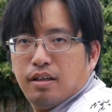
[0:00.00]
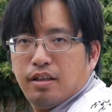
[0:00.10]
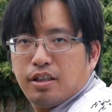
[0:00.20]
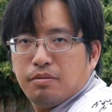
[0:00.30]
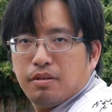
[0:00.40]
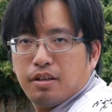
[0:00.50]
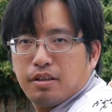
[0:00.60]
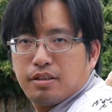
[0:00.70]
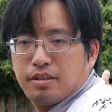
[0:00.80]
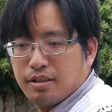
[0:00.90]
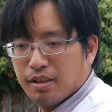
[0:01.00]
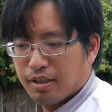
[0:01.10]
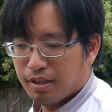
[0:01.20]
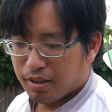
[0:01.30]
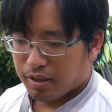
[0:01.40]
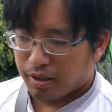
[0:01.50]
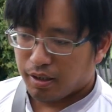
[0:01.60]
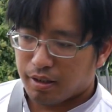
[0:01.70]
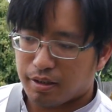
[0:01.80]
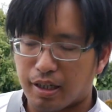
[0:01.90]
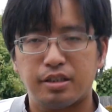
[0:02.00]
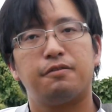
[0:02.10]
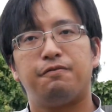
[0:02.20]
and then you release. That's